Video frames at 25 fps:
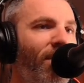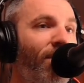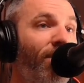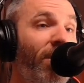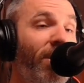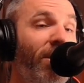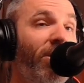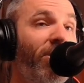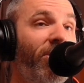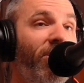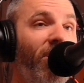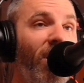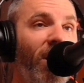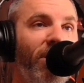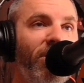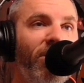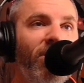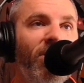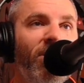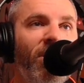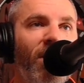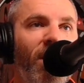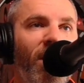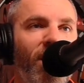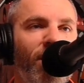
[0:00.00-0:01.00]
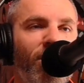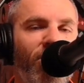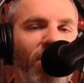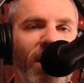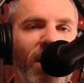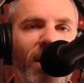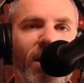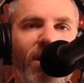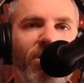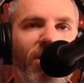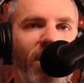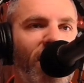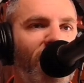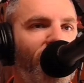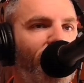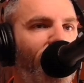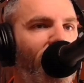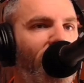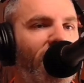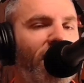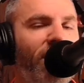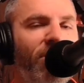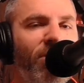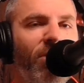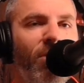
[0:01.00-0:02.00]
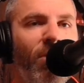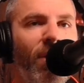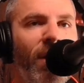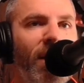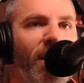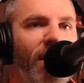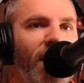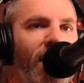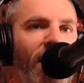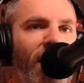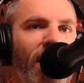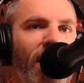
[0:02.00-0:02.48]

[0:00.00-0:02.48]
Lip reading: But the stunts, Jackie Chan, man, he's great.